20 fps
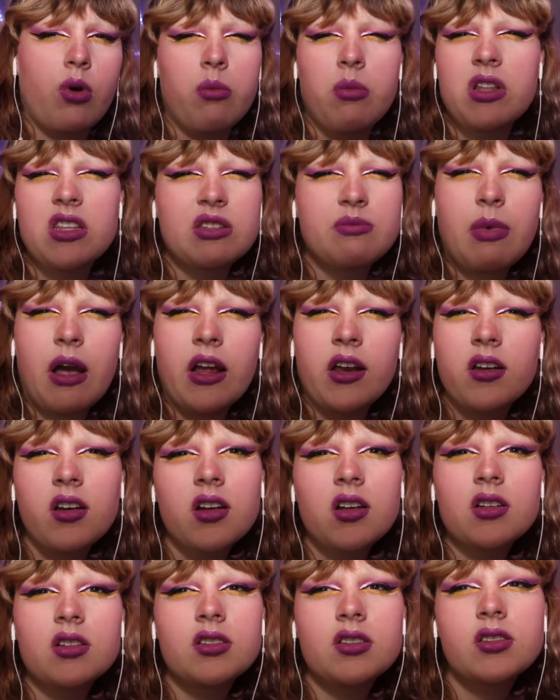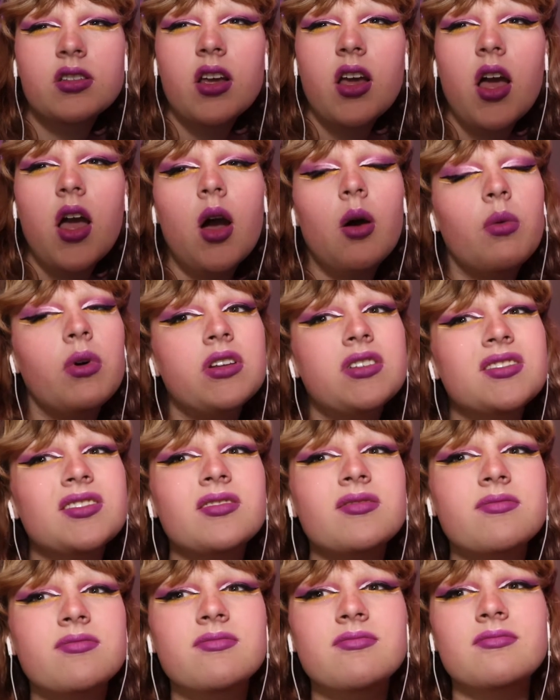women's binders, which
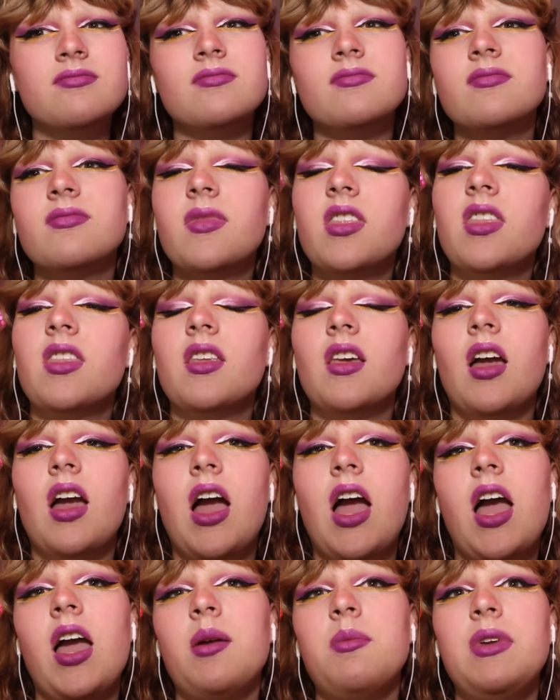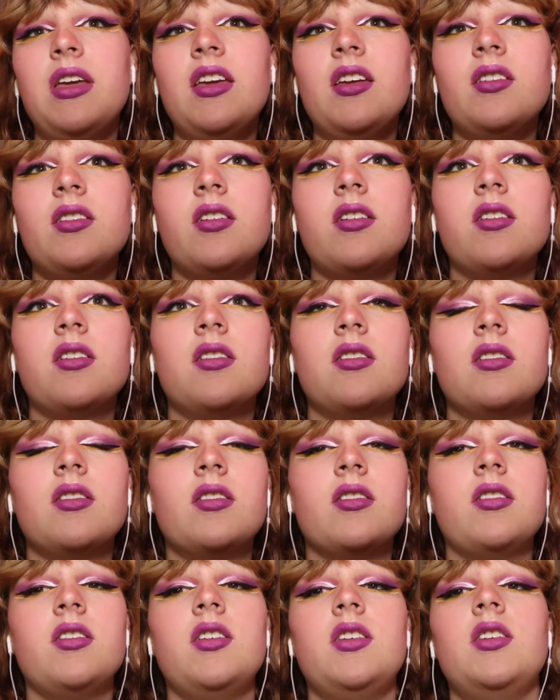I mean,
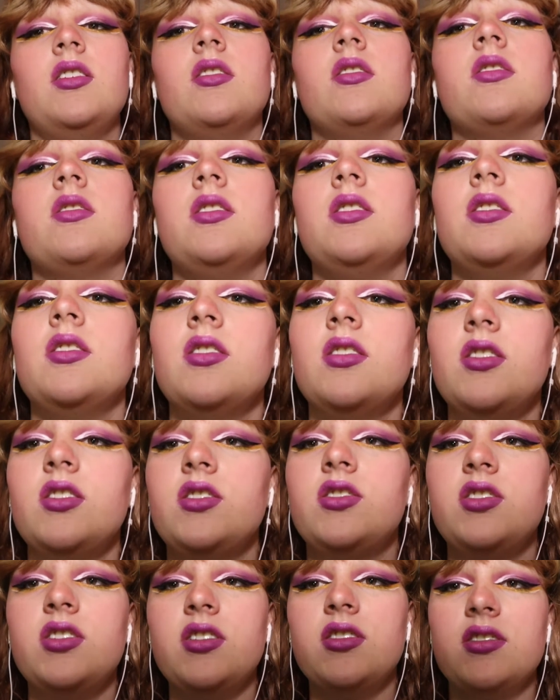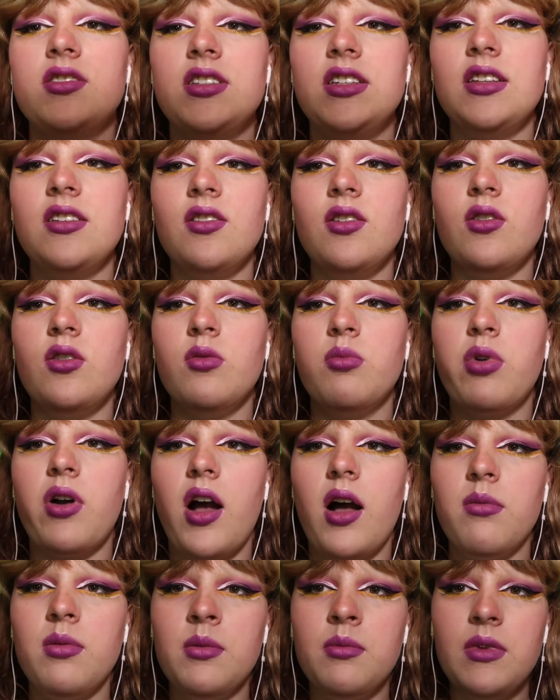do you see the whole
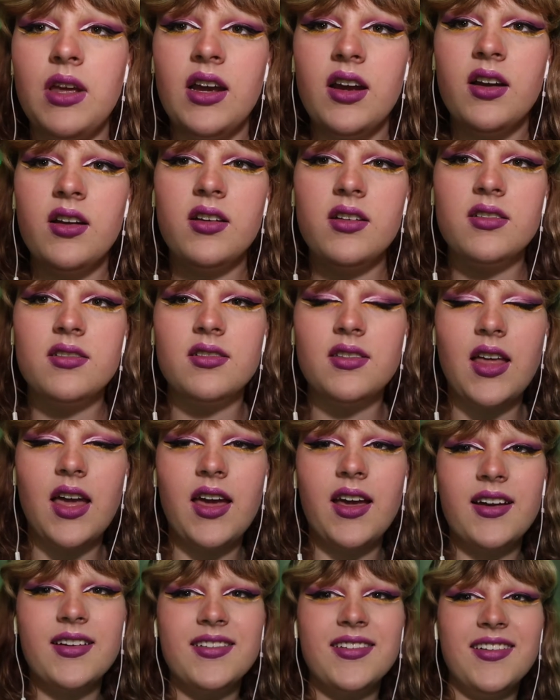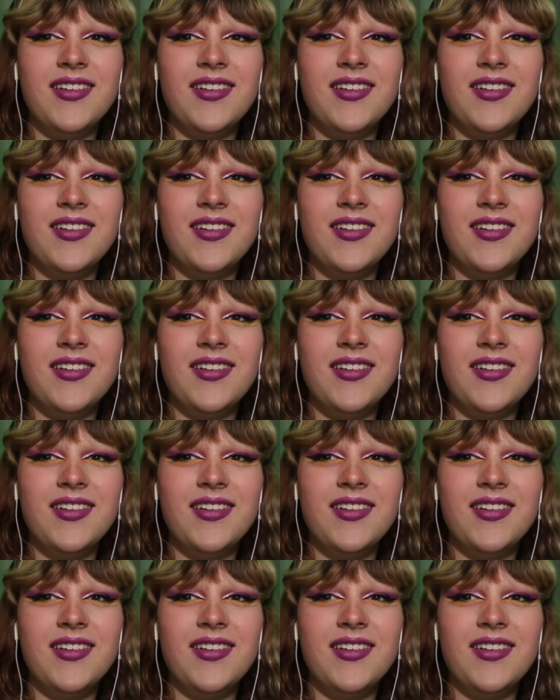problem there? Like,